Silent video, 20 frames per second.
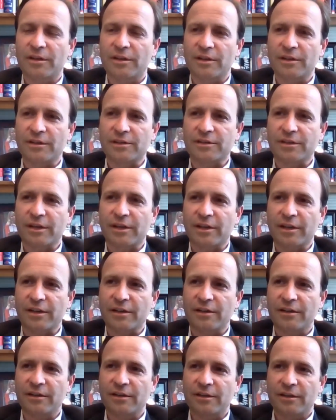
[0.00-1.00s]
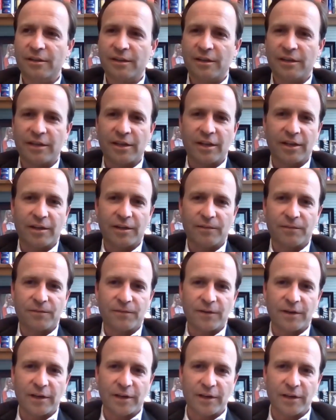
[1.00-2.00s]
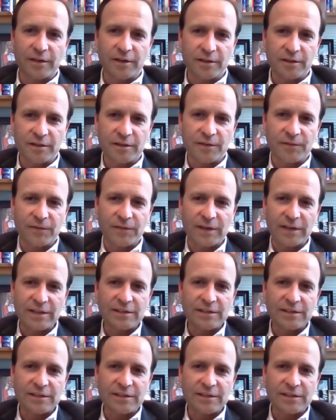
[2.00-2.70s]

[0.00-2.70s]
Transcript: It said that if I